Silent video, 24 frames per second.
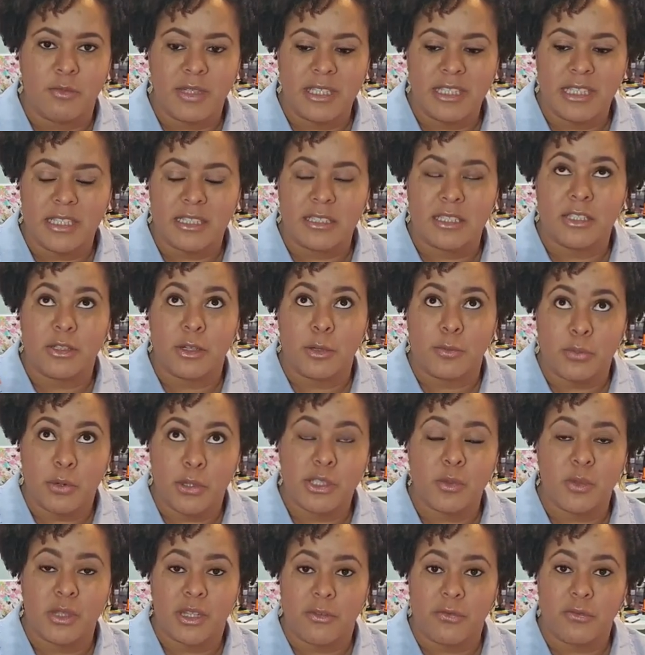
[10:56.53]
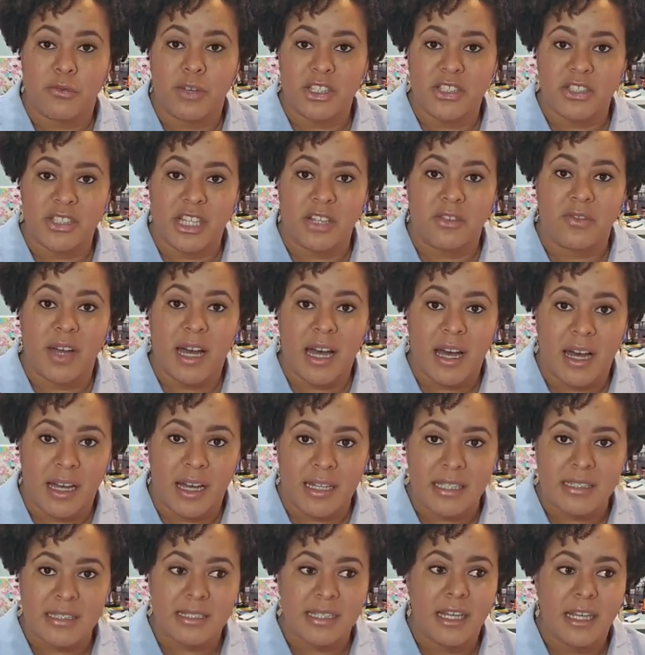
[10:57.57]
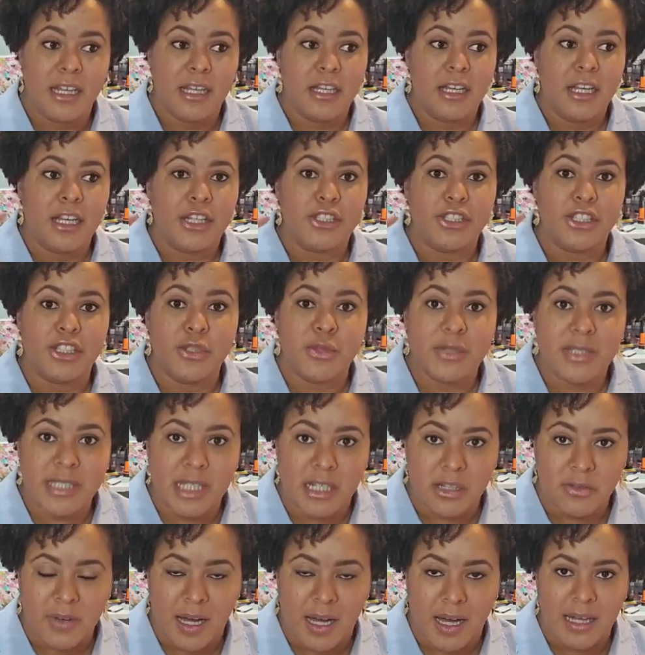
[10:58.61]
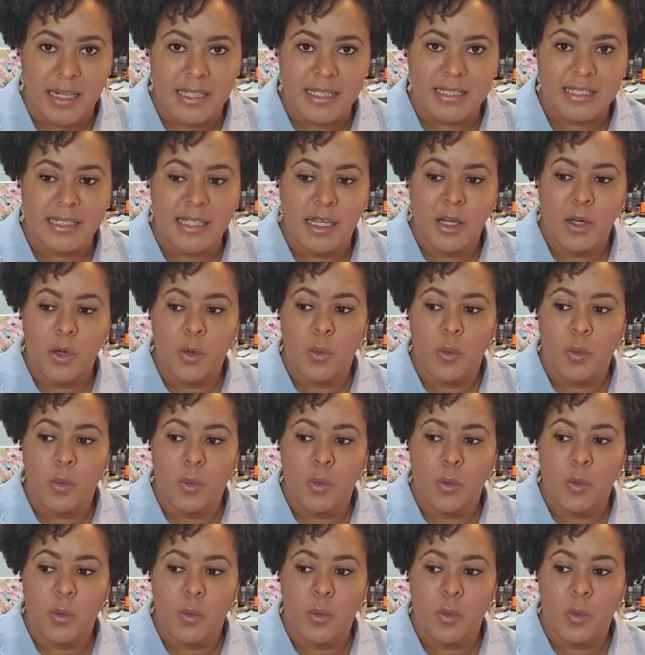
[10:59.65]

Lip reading: we get to approach it with a fresh set of eyes, a new set of eyes.